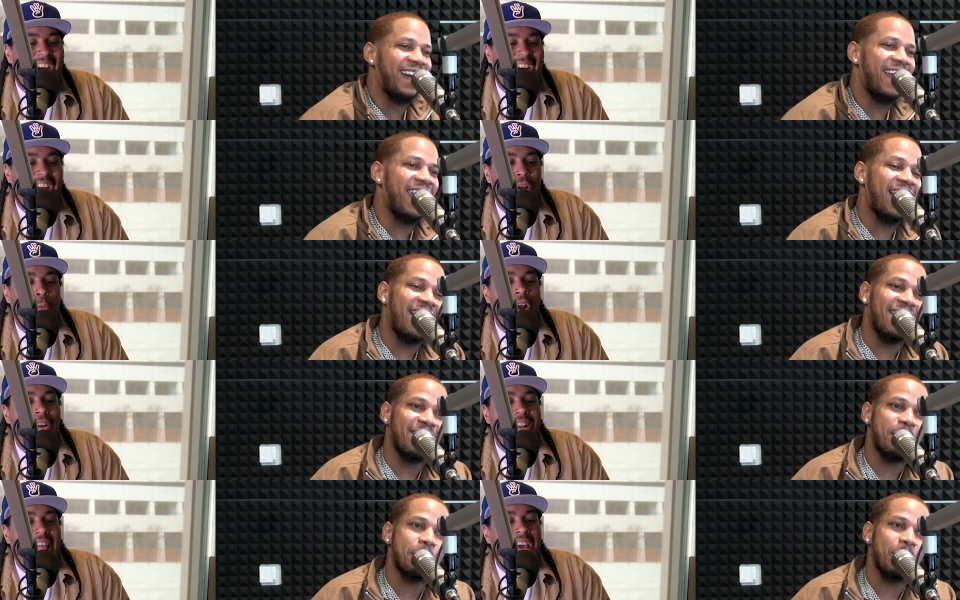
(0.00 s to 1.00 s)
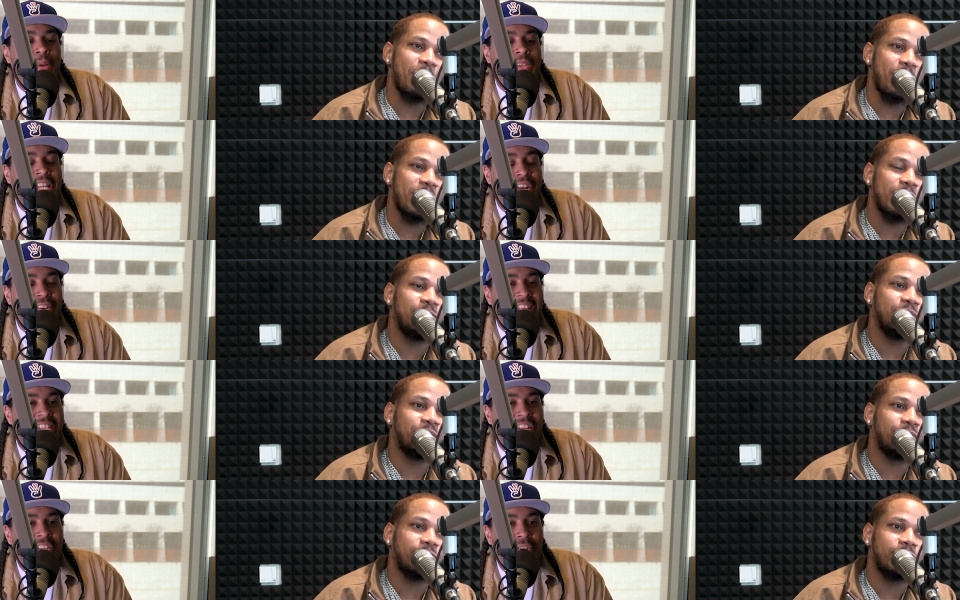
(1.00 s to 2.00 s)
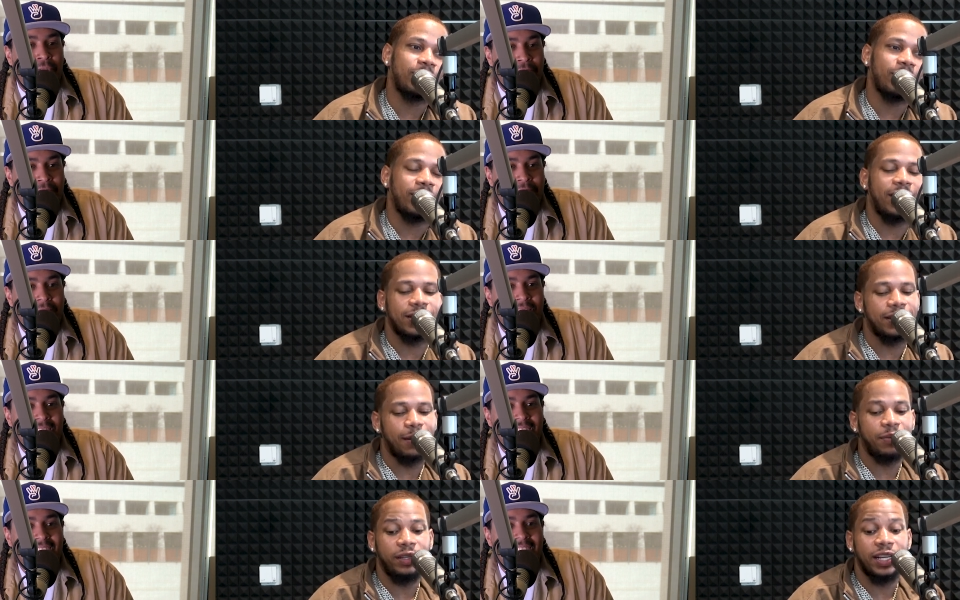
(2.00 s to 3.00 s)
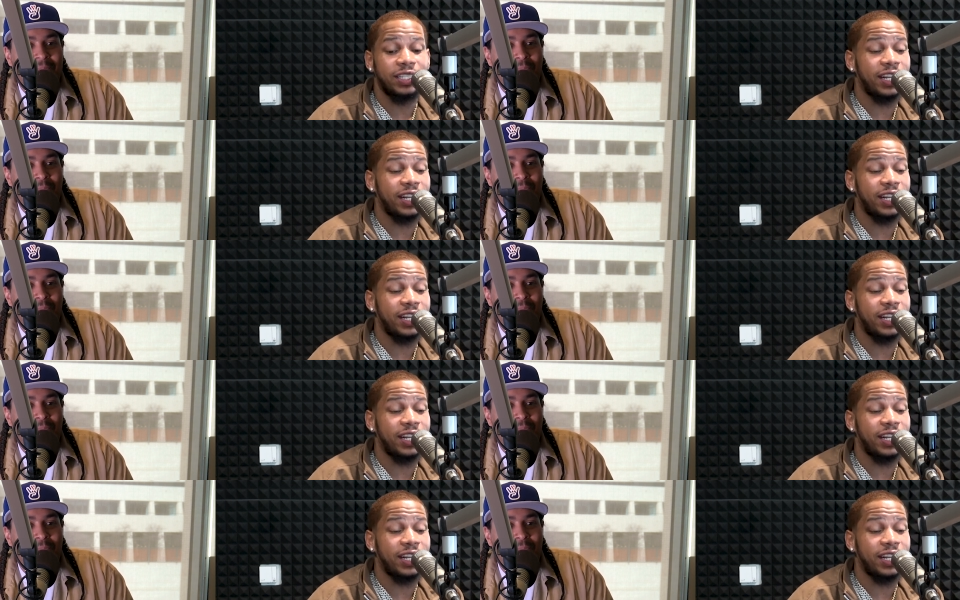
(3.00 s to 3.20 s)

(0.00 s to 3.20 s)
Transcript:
Speaker 1: All right, wearing light up sneakers as an adult. Oh, that's not P. That's